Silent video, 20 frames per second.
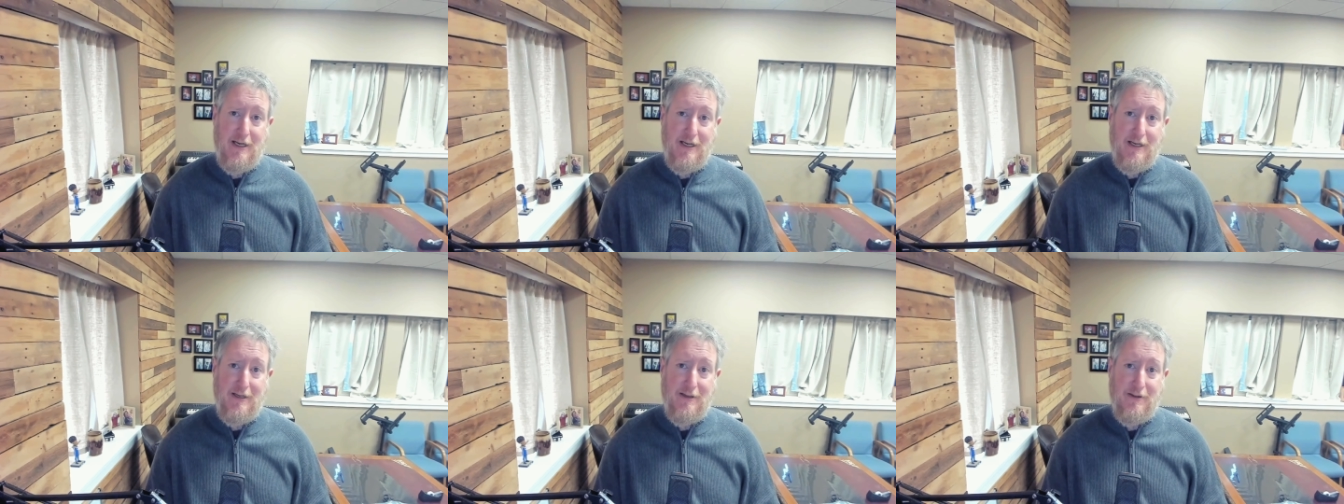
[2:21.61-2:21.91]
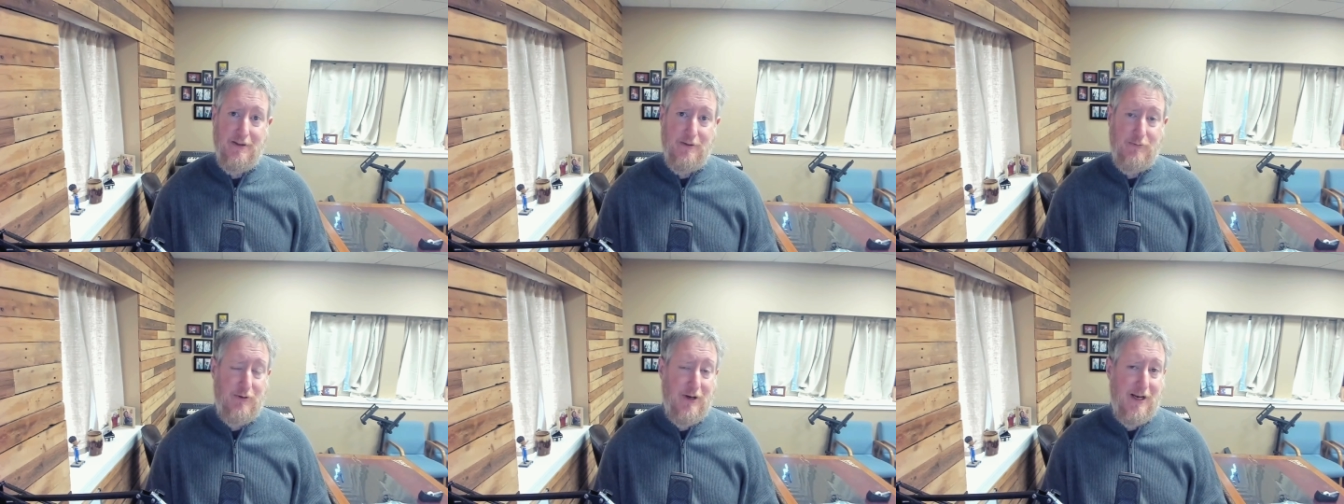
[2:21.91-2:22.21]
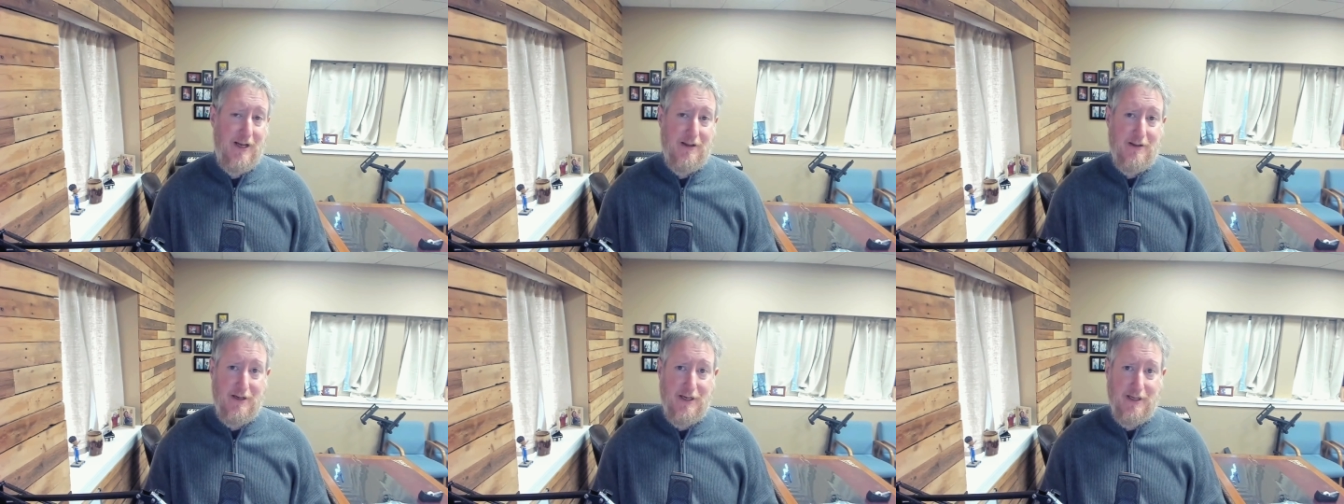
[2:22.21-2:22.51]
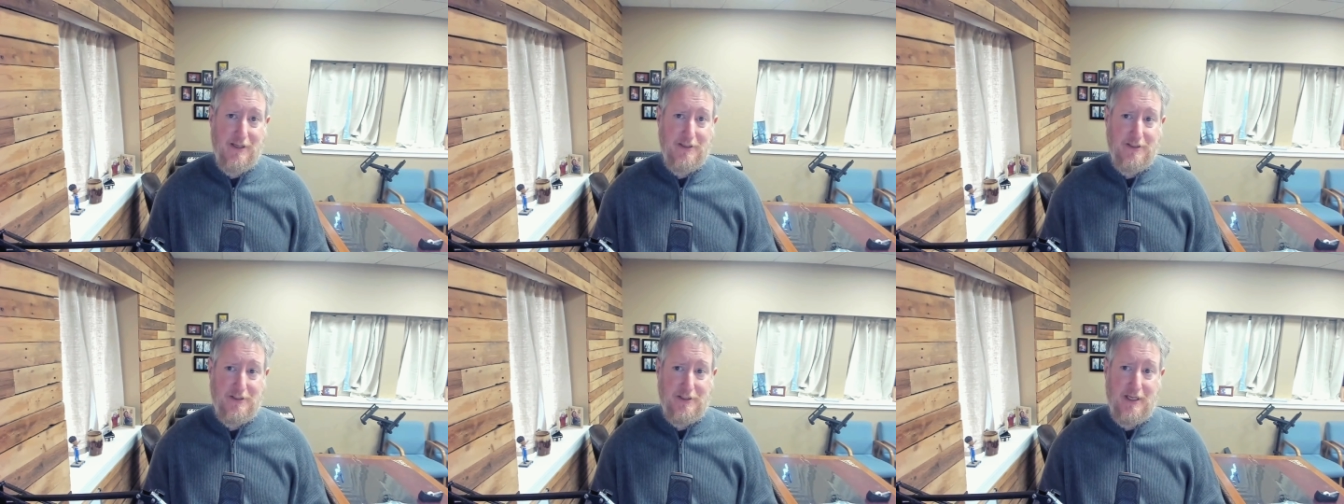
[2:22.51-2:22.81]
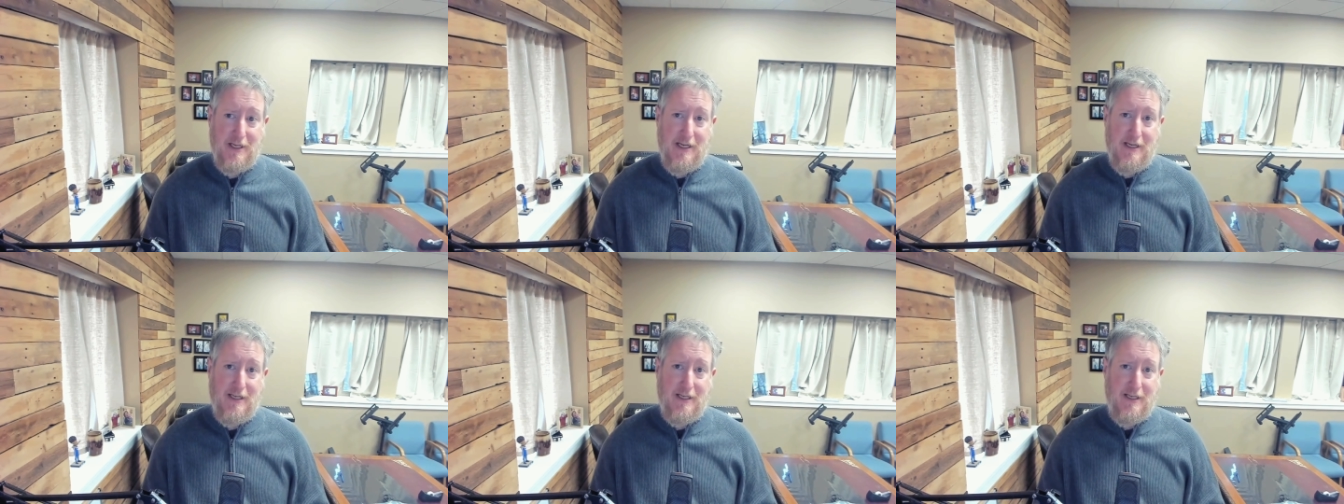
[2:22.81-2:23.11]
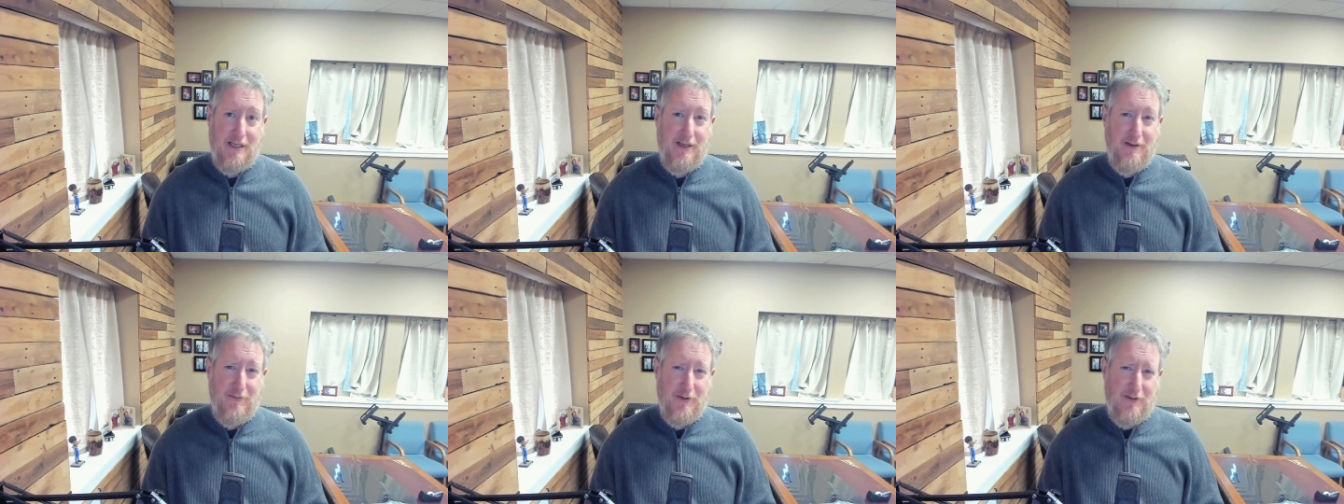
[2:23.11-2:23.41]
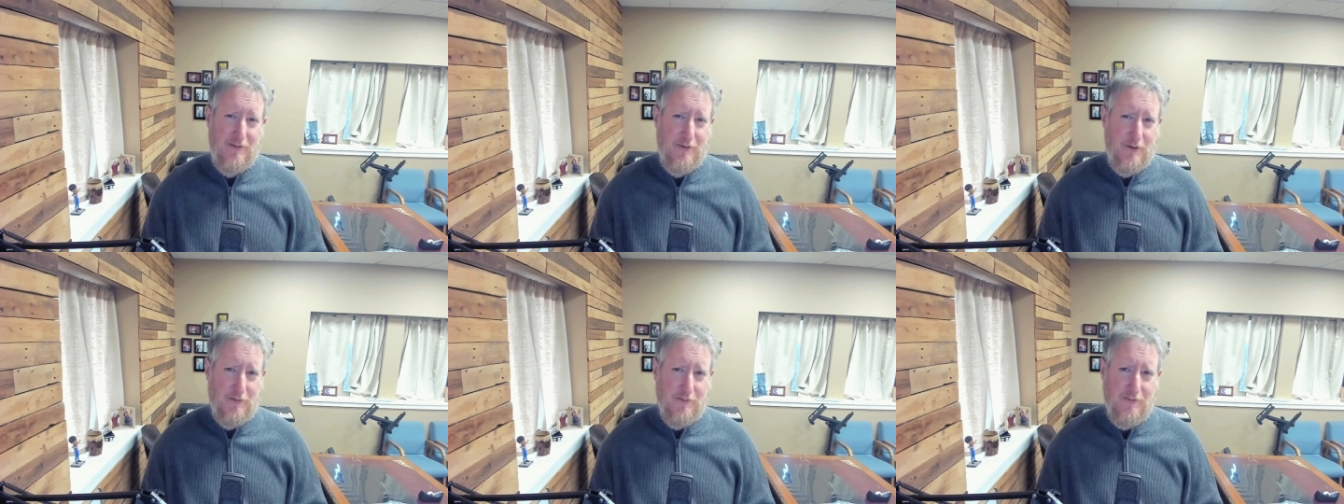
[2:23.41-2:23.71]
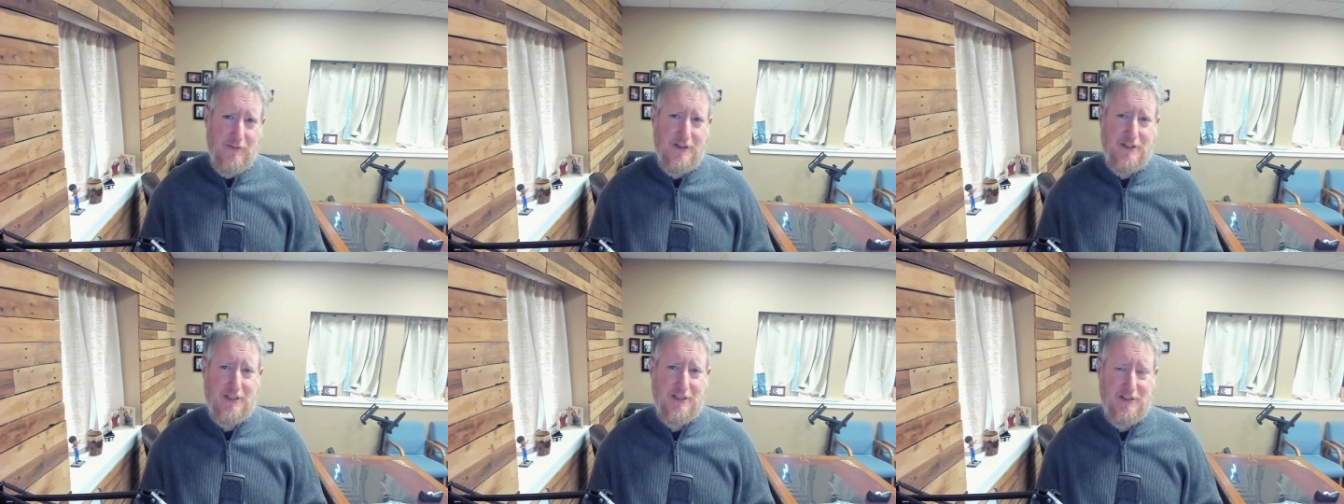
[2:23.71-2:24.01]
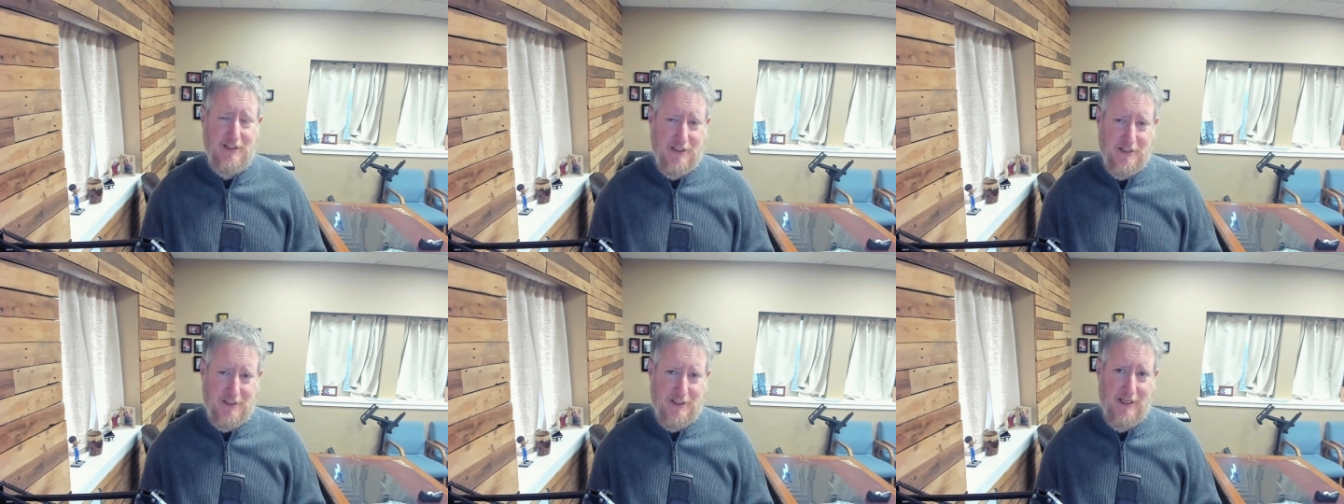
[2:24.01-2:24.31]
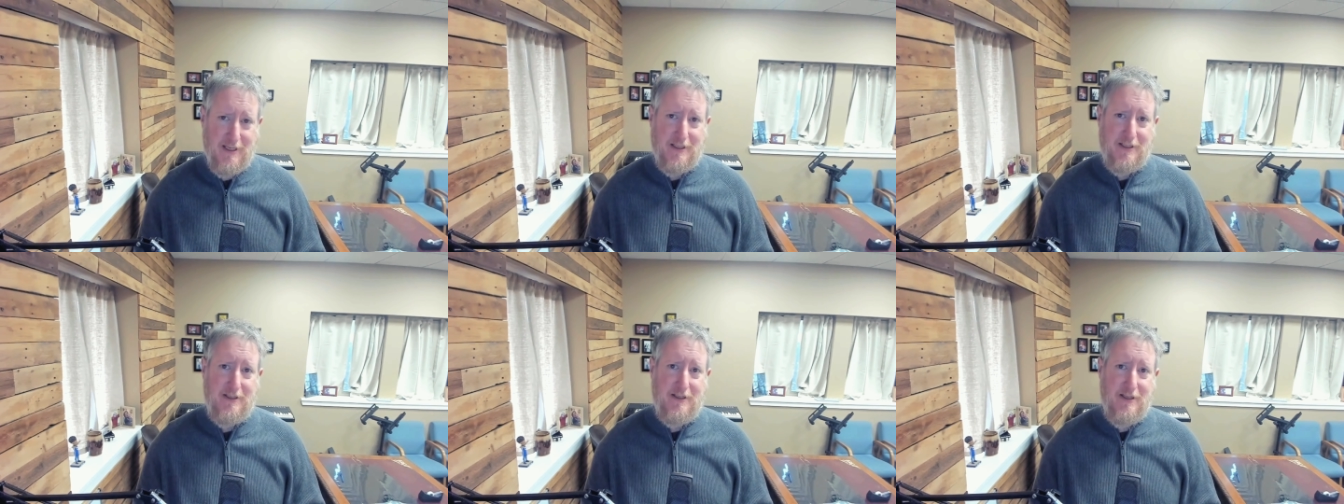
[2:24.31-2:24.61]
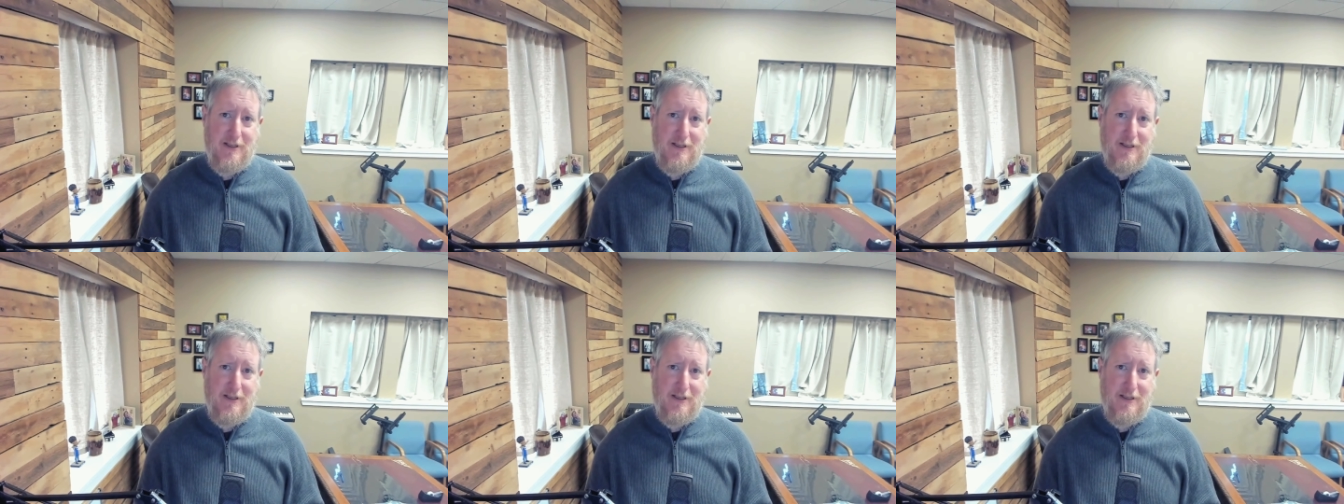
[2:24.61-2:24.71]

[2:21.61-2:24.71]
Uh, the reality is, even if you're physically sick,